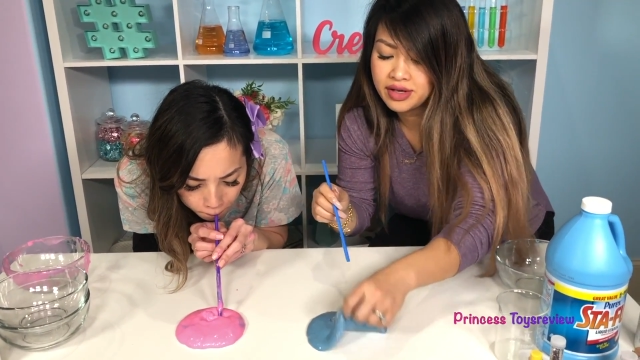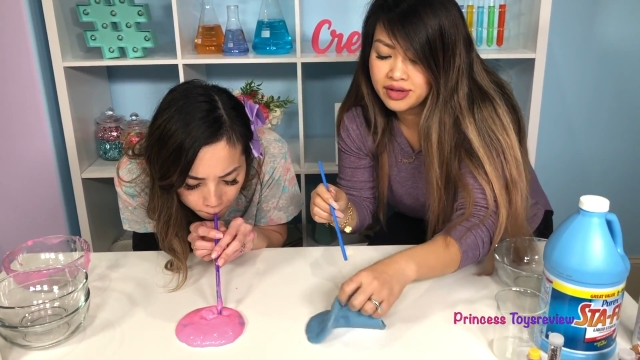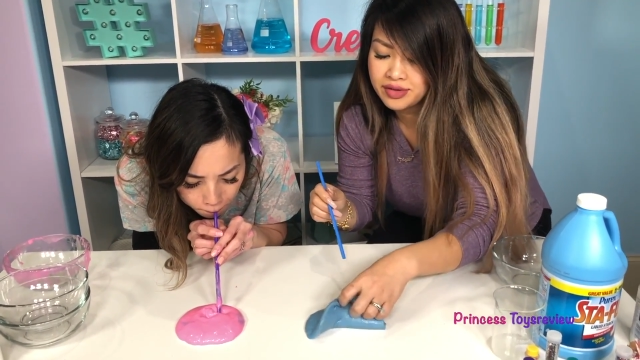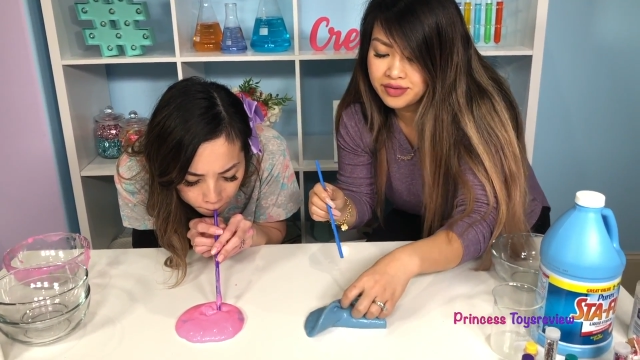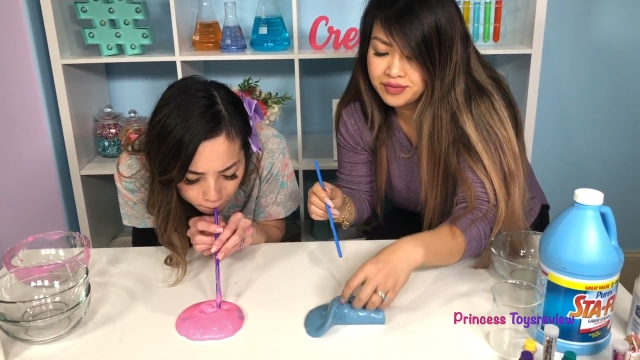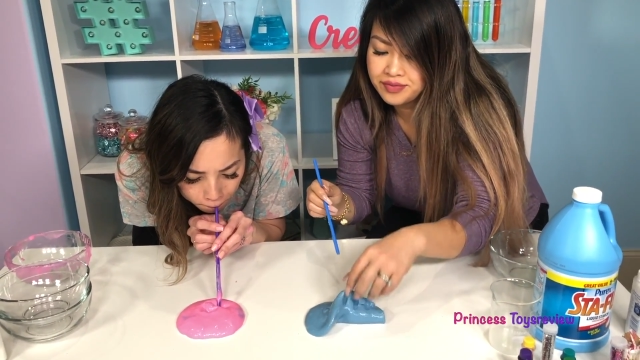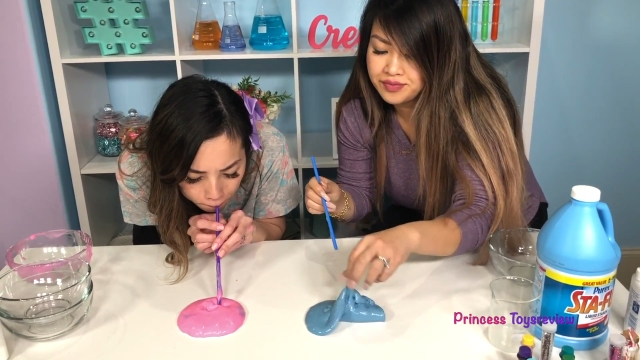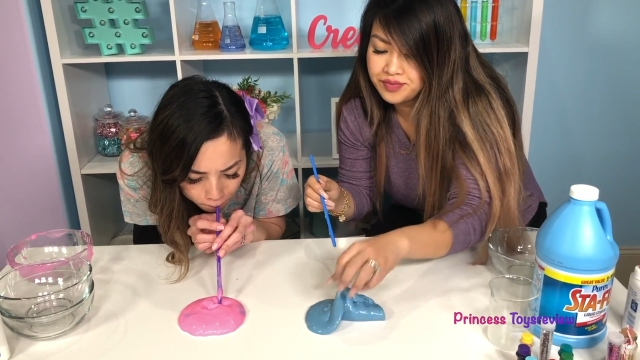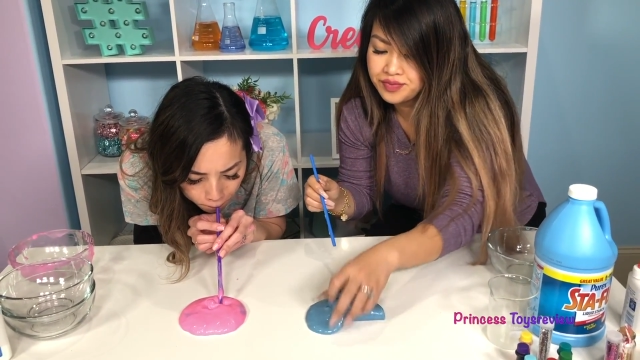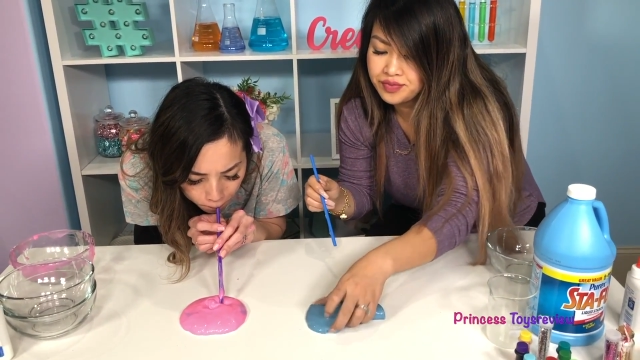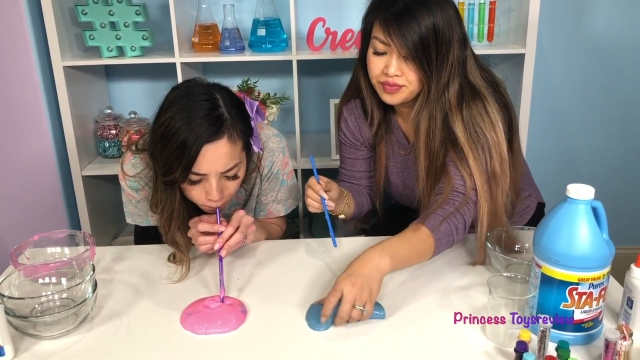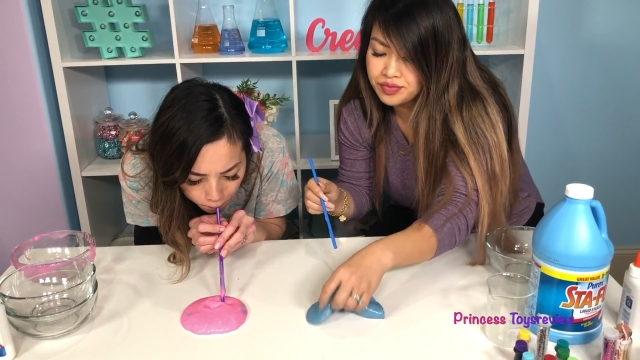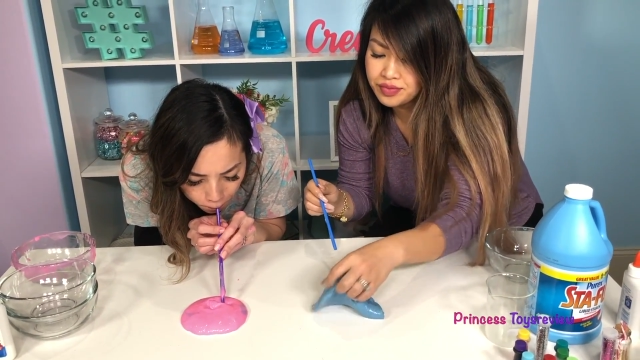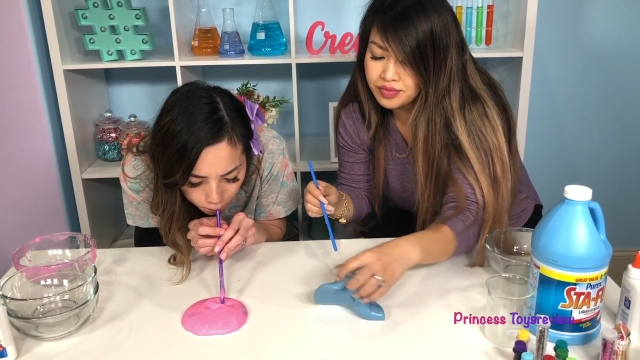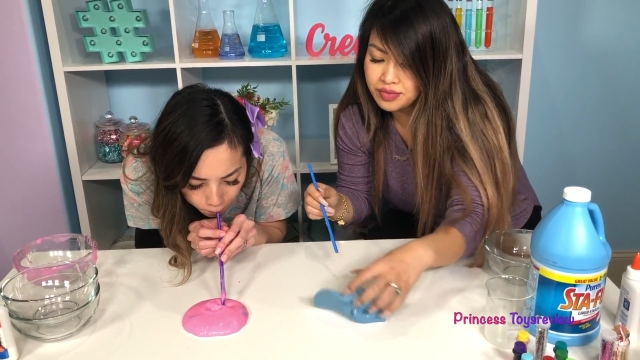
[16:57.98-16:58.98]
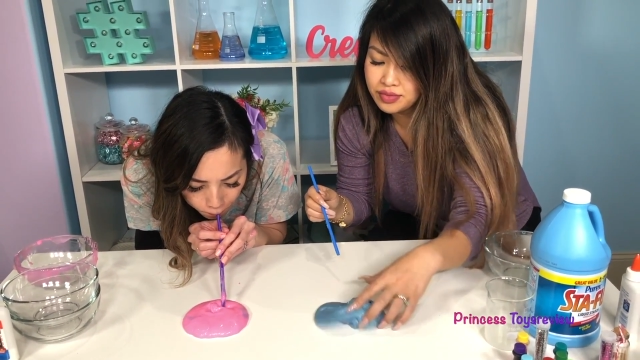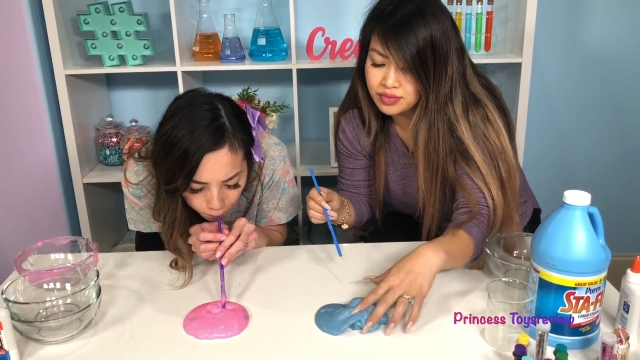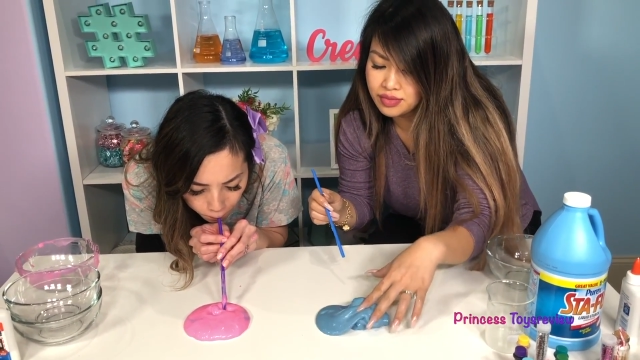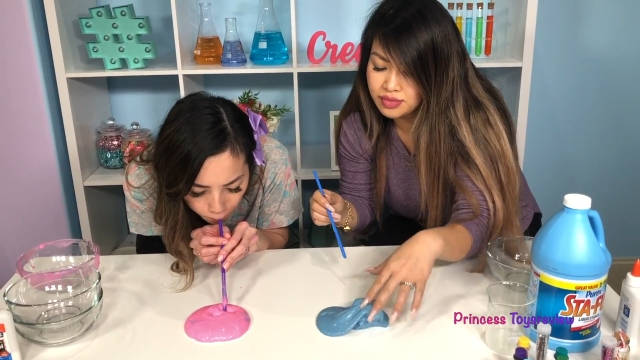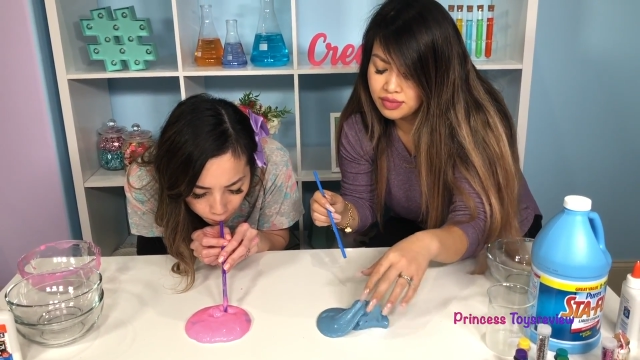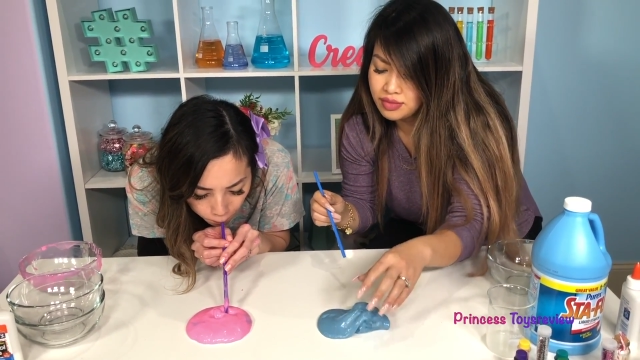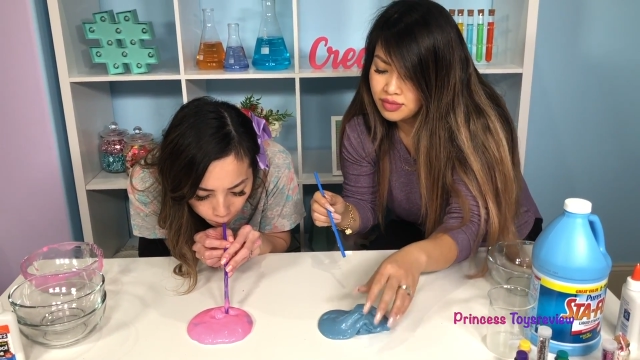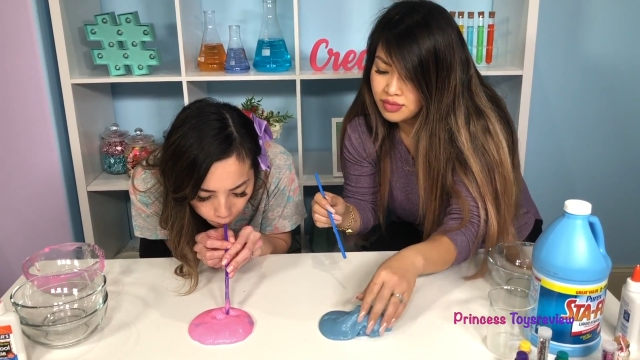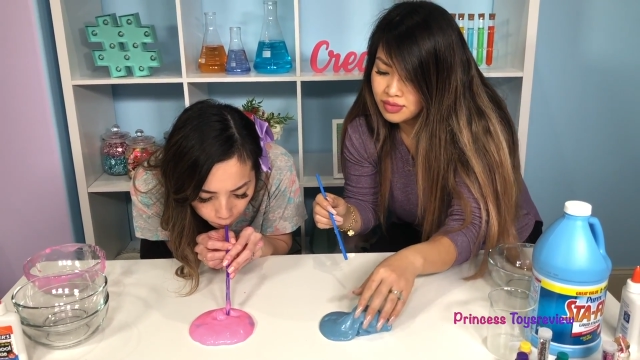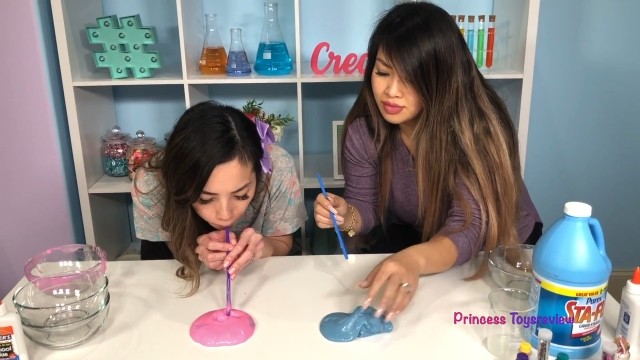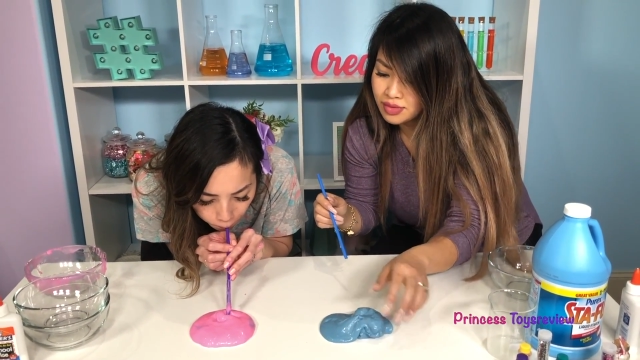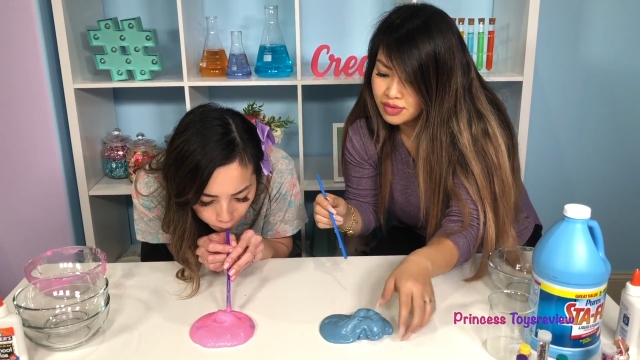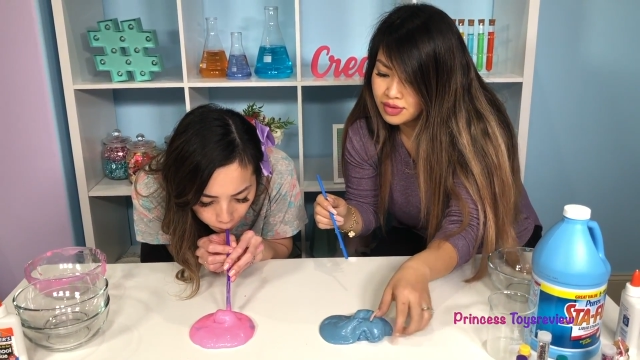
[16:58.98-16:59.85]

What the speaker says: No one is speaking in this clip.